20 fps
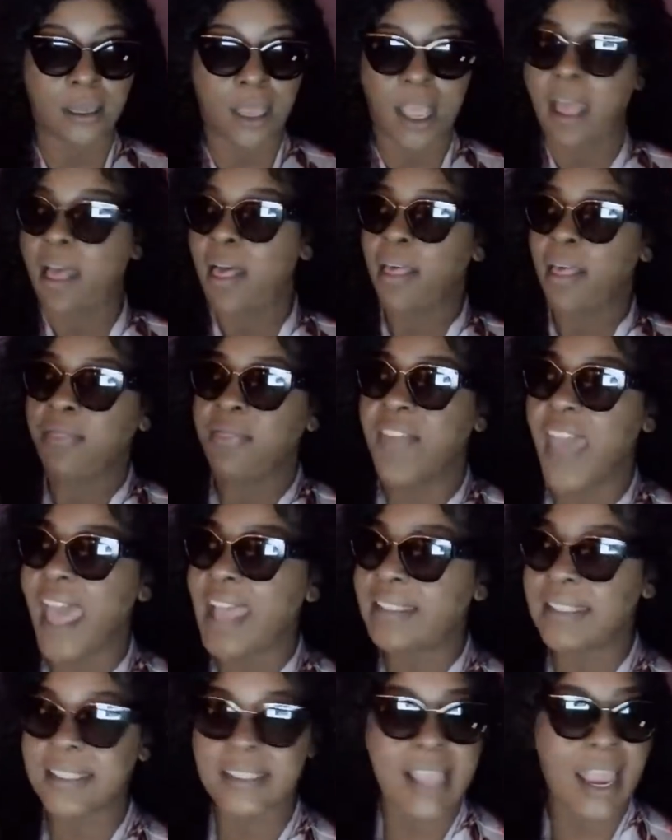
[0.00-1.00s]
That
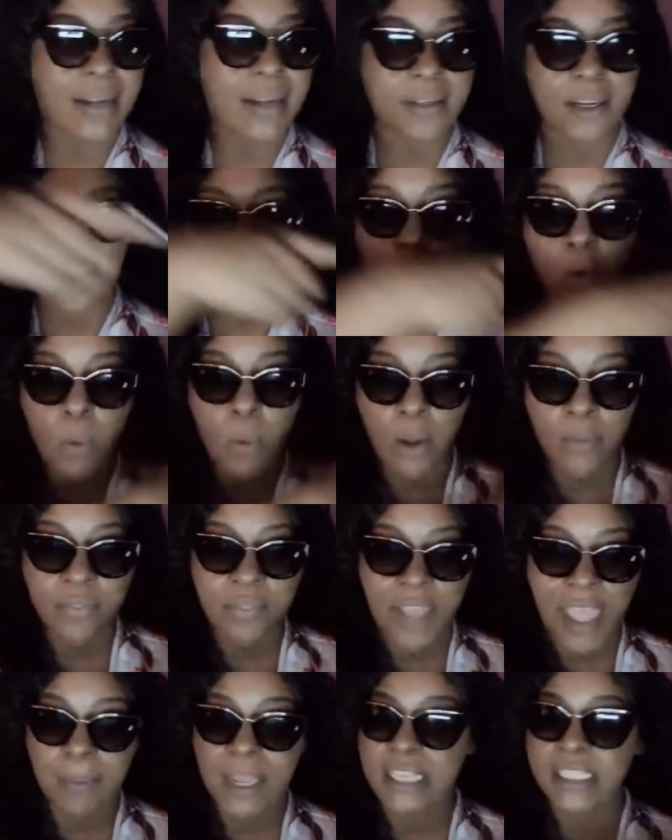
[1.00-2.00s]
sector don't want that
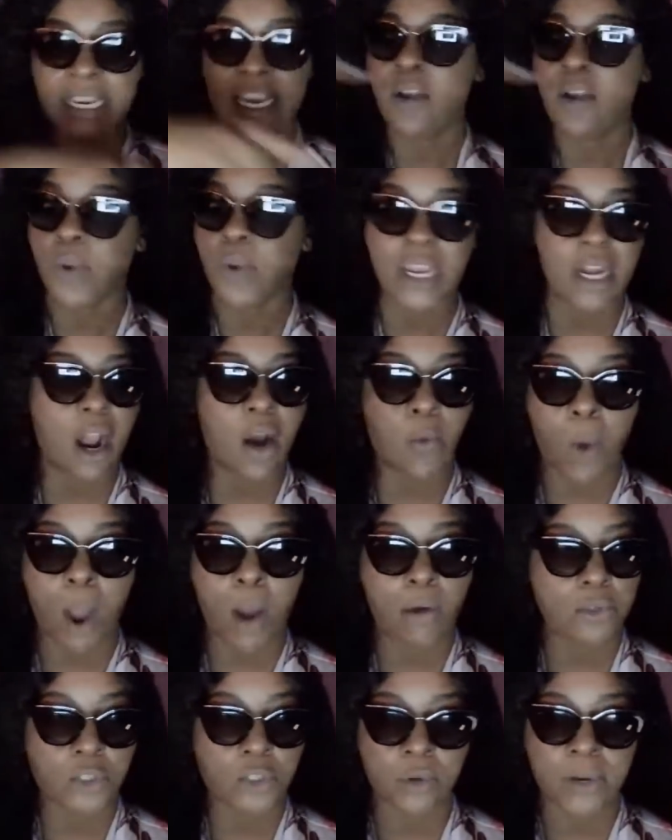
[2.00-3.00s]
bitch, and we don't want
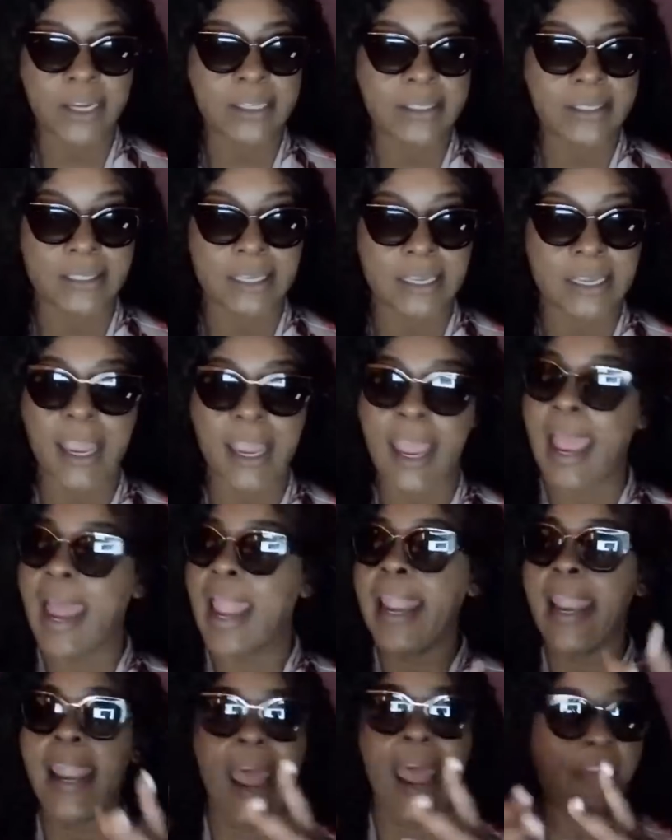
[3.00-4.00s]
Tracy.
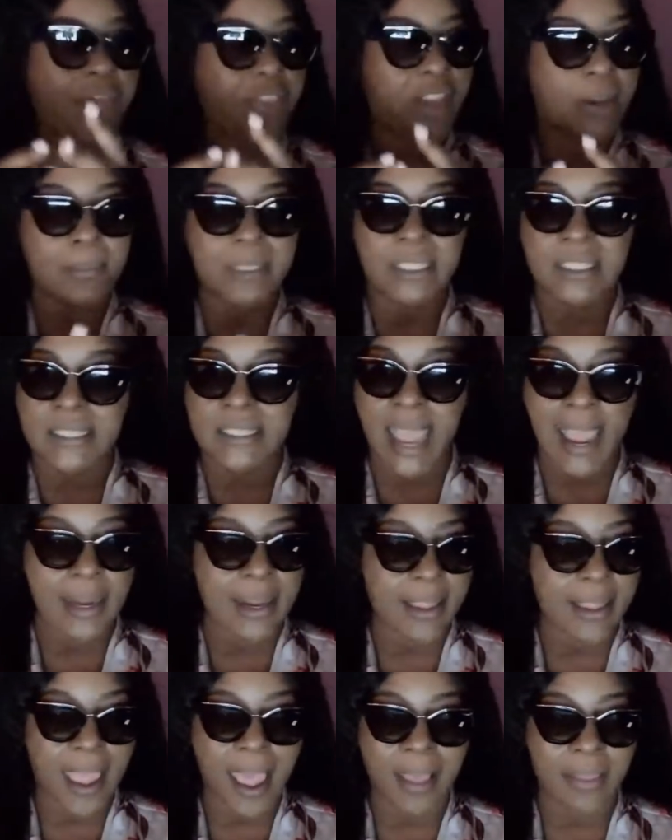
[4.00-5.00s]
Let them stay
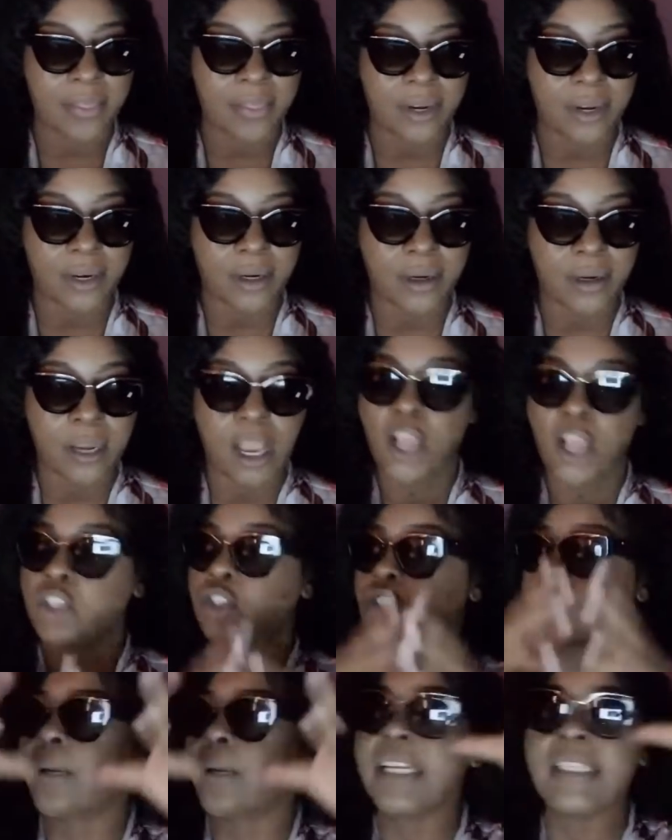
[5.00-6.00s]
together.
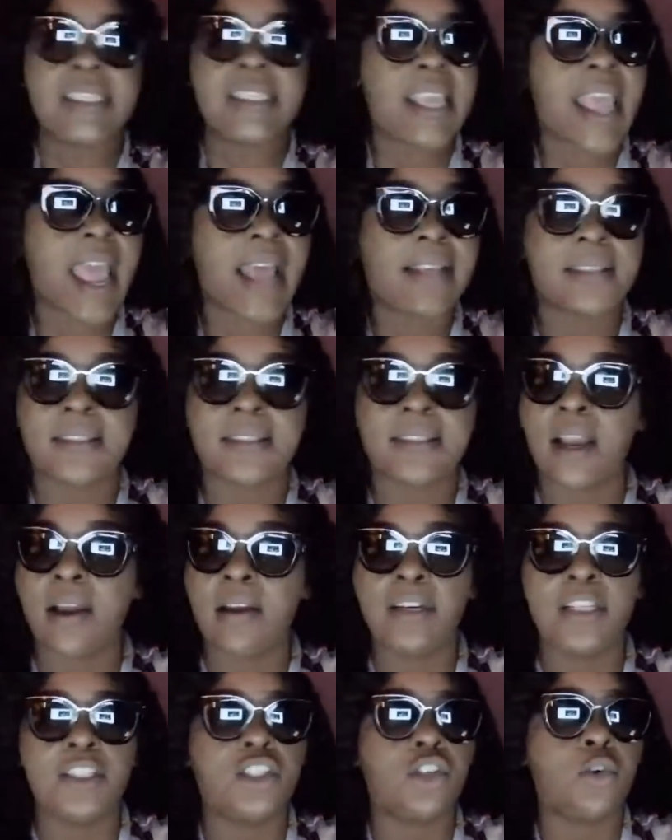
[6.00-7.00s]
Tracy has turned
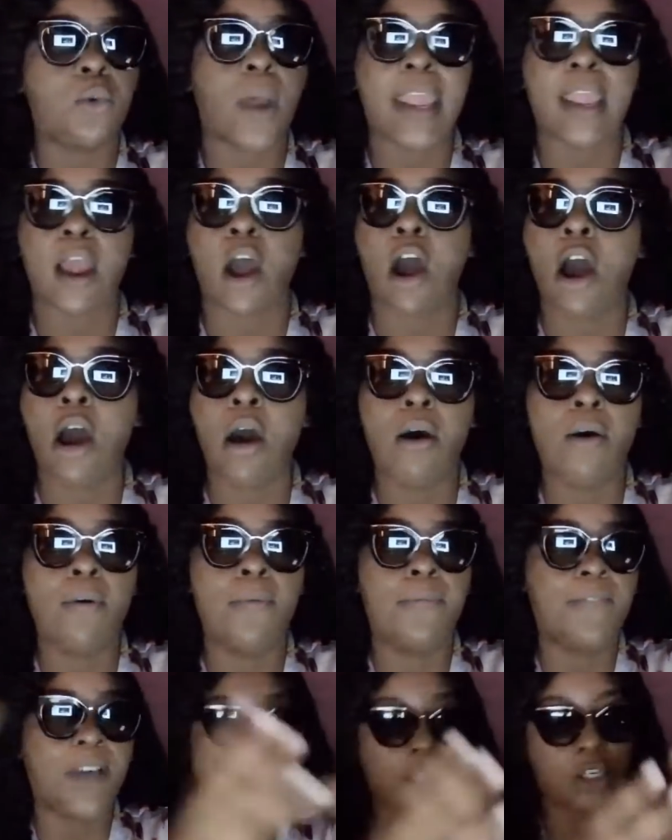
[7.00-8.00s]
into a whole
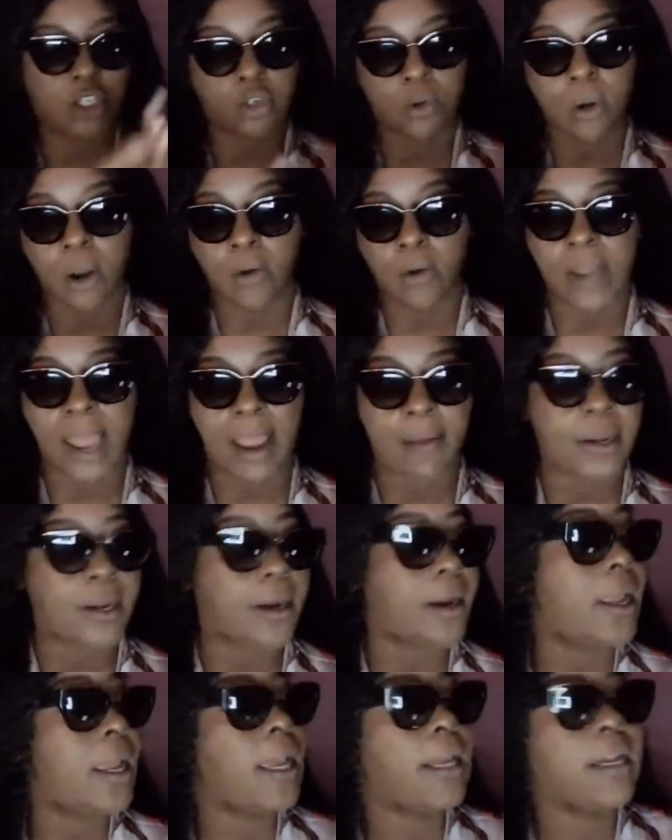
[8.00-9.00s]
fucking troll out
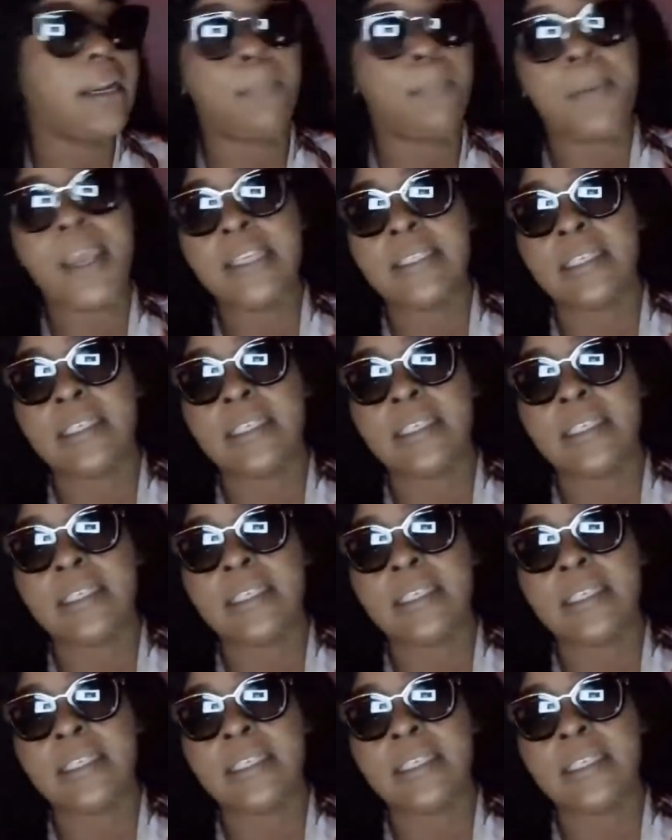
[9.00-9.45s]
here. The bitch